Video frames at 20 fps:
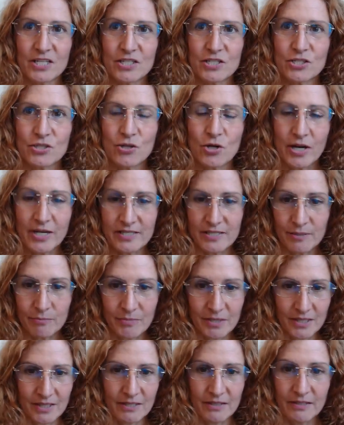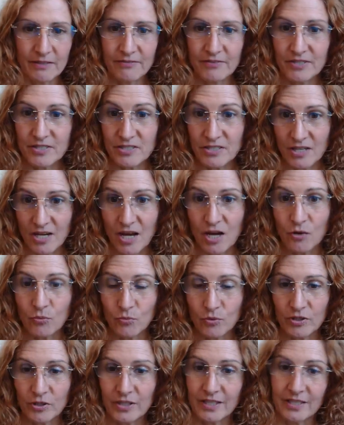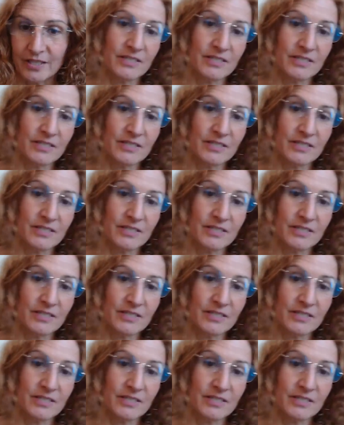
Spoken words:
try something, and if it's not working,